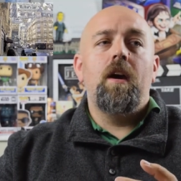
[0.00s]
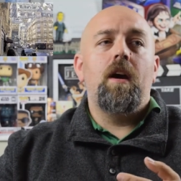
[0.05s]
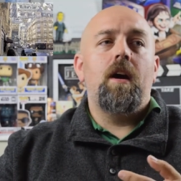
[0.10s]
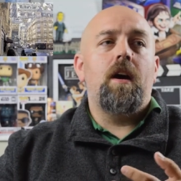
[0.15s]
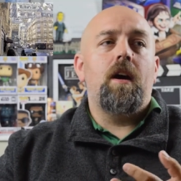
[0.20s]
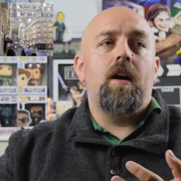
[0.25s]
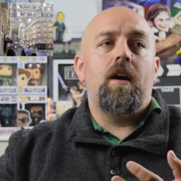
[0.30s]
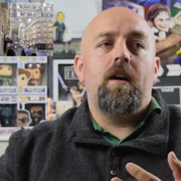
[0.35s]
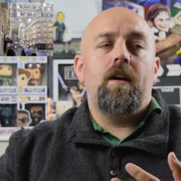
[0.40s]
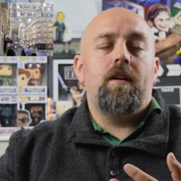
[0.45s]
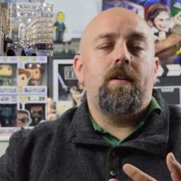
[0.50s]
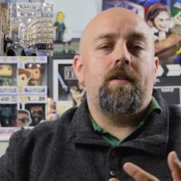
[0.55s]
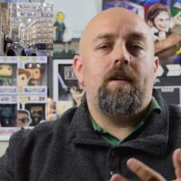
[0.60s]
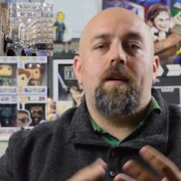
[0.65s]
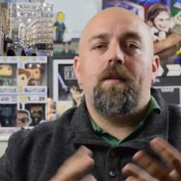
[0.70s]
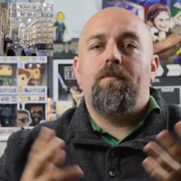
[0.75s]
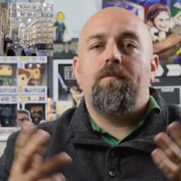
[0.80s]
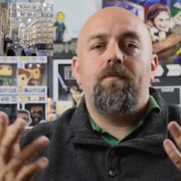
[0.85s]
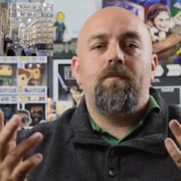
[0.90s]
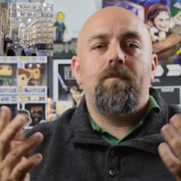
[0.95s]

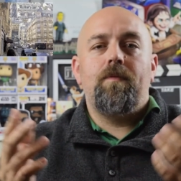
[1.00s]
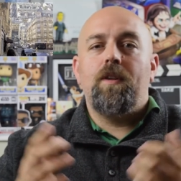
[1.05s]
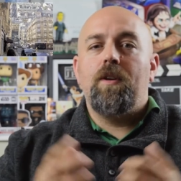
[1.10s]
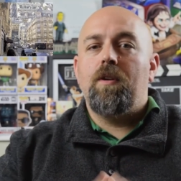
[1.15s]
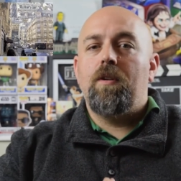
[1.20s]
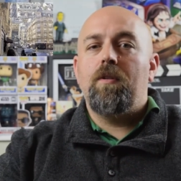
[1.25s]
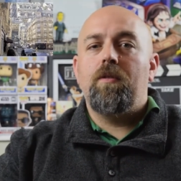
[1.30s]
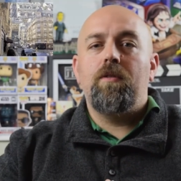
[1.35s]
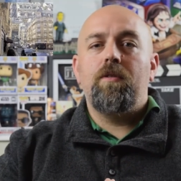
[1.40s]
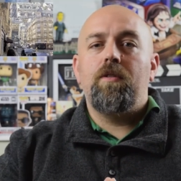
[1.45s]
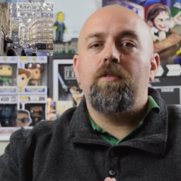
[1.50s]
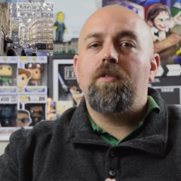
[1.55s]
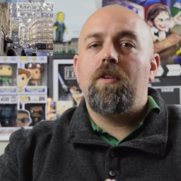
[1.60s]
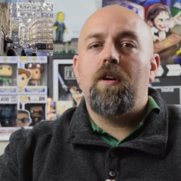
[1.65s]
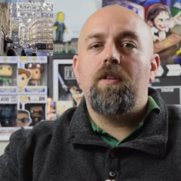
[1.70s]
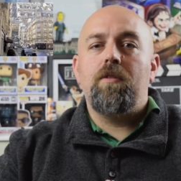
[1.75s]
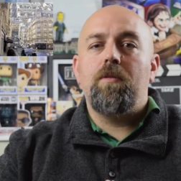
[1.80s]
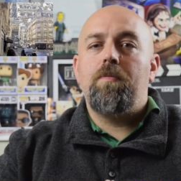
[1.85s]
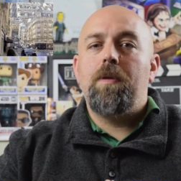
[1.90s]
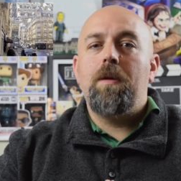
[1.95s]
There's
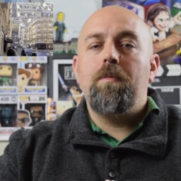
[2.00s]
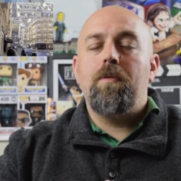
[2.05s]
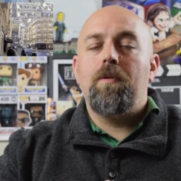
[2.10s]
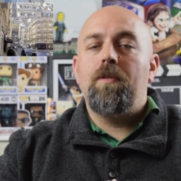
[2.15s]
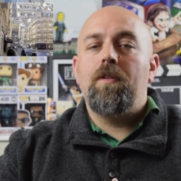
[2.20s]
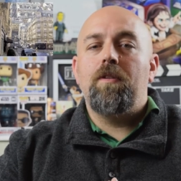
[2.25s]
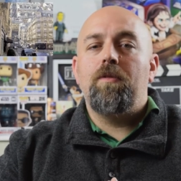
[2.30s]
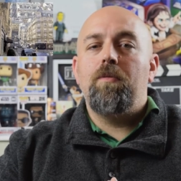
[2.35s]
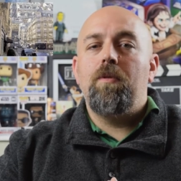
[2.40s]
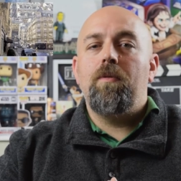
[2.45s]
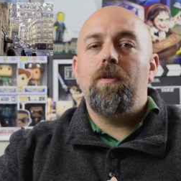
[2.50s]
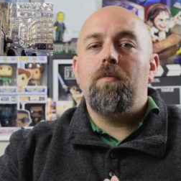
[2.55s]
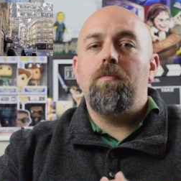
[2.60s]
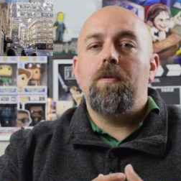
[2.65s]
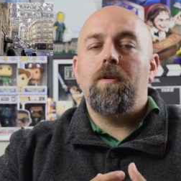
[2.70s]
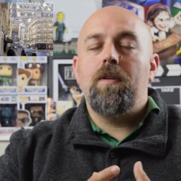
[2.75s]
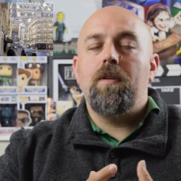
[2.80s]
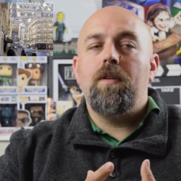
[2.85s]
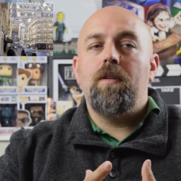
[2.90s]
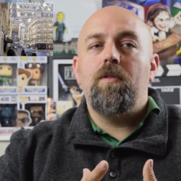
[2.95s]
other people in this movie,
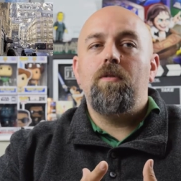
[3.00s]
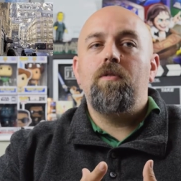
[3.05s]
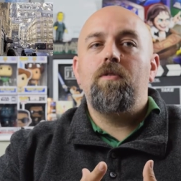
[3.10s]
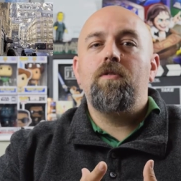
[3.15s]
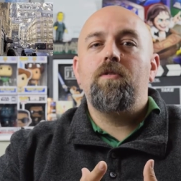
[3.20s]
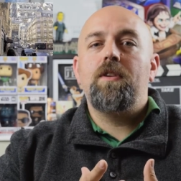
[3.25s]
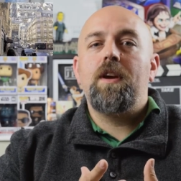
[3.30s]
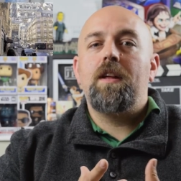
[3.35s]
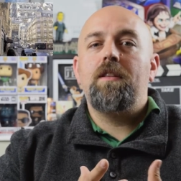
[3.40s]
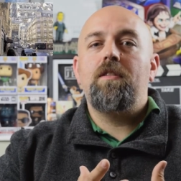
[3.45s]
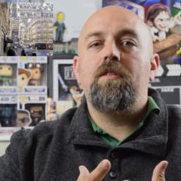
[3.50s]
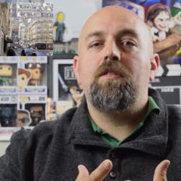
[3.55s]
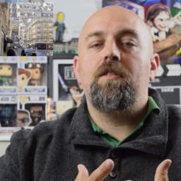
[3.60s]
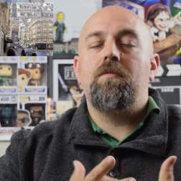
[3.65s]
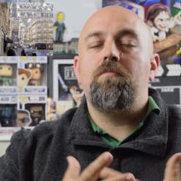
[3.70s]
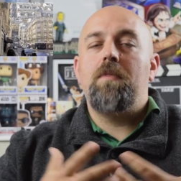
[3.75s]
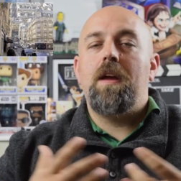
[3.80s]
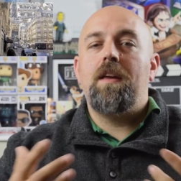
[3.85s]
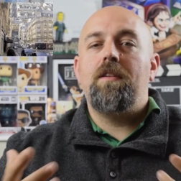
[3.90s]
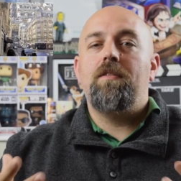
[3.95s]
but you just got this
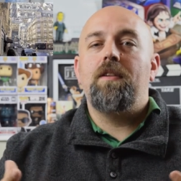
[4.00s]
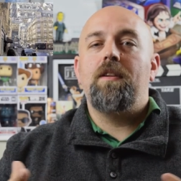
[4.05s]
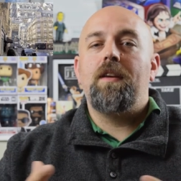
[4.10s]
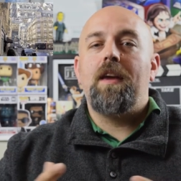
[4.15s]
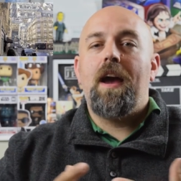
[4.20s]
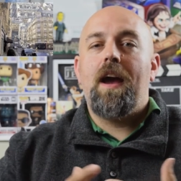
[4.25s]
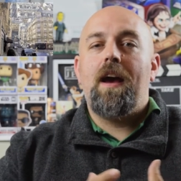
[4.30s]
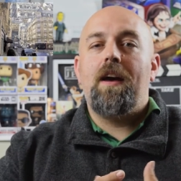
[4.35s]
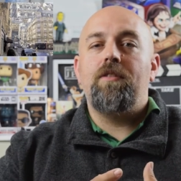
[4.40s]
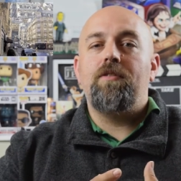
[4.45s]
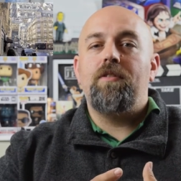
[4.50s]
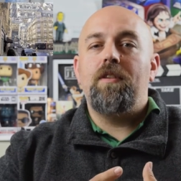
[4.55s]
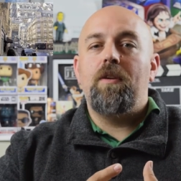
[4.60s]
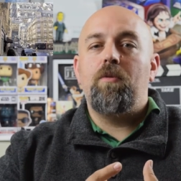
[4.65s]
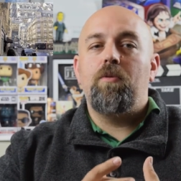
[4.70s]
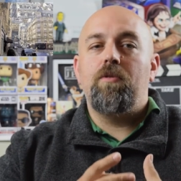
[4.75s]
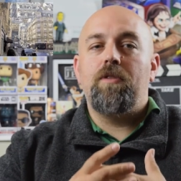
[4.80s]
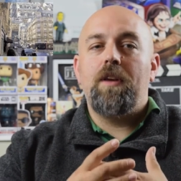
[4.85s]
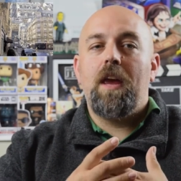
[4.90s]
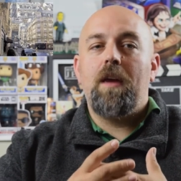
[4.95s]
amazing cast that
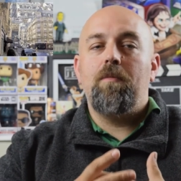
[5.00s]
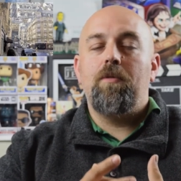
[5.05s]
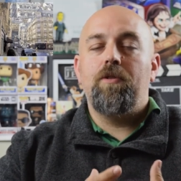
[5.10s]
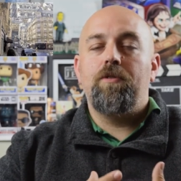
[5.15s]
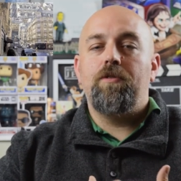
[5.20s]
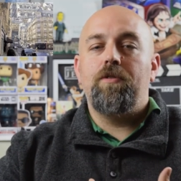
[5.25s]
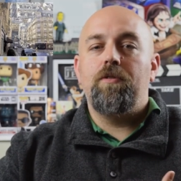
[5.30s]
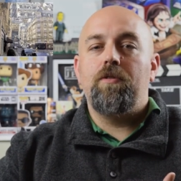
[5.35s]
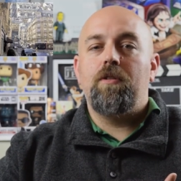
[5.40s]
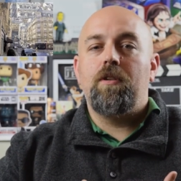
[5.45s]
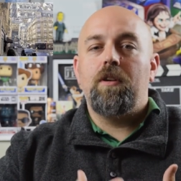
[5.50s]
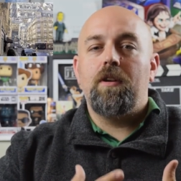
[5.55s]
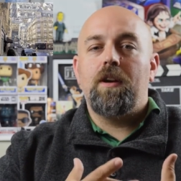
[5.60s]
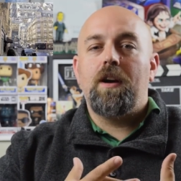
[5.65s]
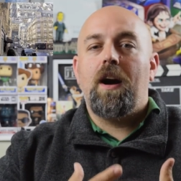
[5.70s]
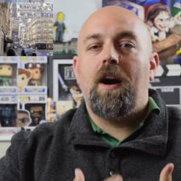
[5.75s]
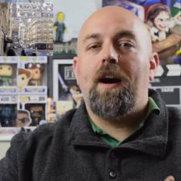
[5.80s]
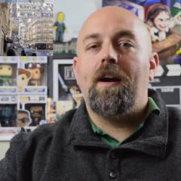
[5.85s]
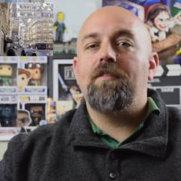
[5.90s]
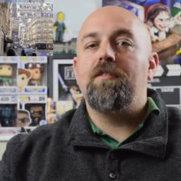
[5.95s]
was able to
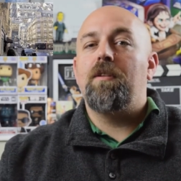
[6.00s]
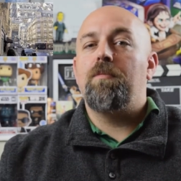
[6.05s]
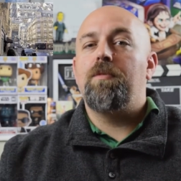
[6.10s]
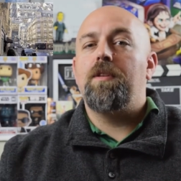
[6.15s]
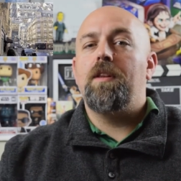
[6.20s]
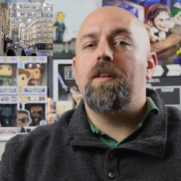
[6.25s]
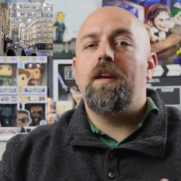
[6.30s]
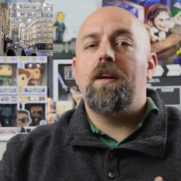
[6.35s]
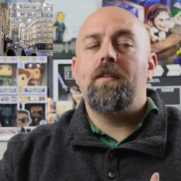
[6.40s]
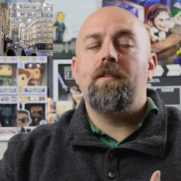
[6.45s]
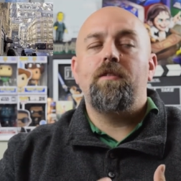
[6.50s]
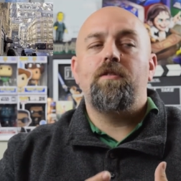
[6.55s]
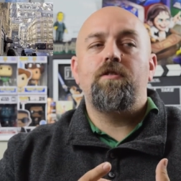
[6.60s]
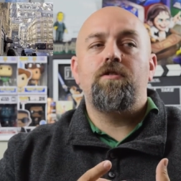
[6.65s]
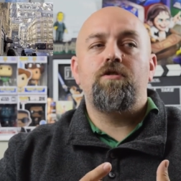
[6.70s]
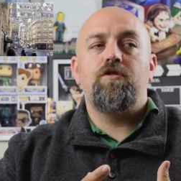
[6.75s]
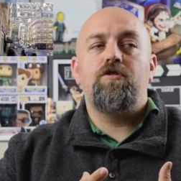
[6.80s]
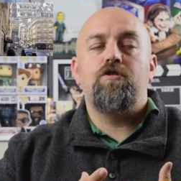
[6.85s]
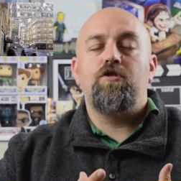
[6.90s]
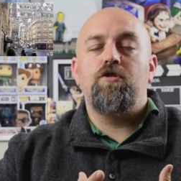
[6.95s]
concoct something that is
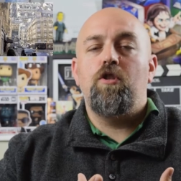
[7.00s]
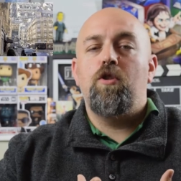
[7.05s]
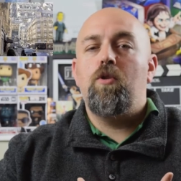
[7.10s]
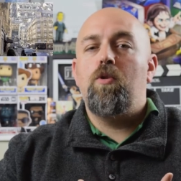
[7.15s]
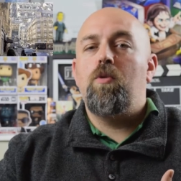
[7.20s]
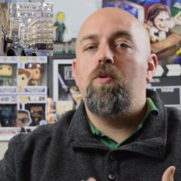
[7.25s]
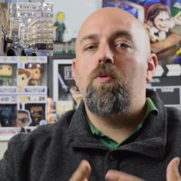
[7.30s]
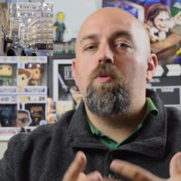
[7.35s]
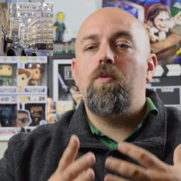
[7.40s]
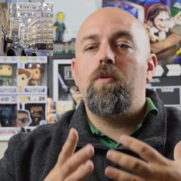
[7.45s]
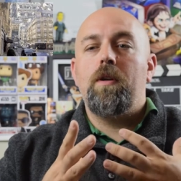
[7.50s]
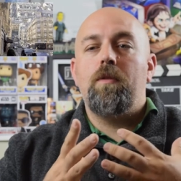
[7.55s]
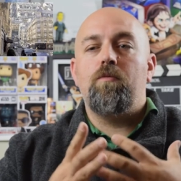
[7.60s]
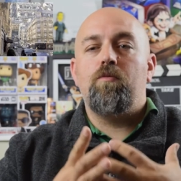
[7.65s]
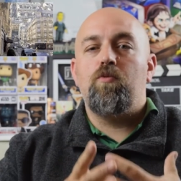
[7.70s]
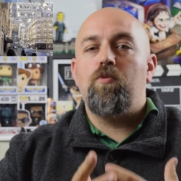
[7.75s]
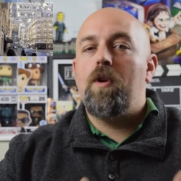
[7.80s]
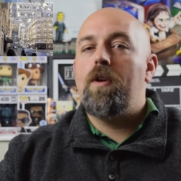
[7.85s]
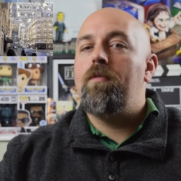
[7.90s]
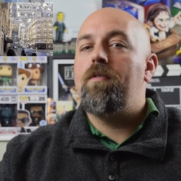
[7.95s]
so
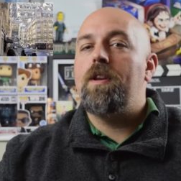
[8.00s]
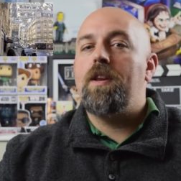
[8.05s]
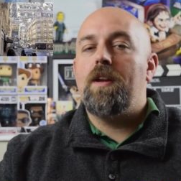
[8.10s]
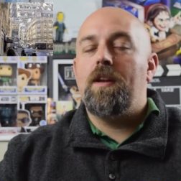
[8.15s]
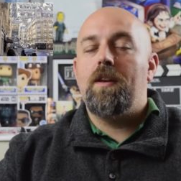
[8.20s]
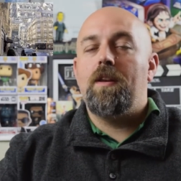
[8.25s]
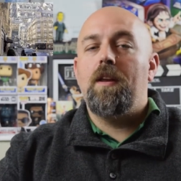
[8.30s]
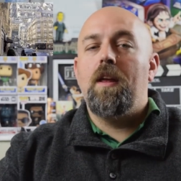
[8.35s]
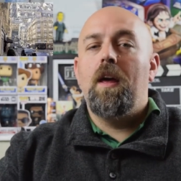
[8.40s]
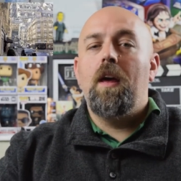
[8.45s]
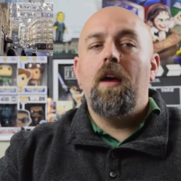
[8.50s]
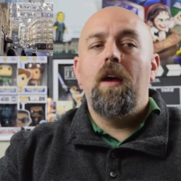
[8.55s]
riveting.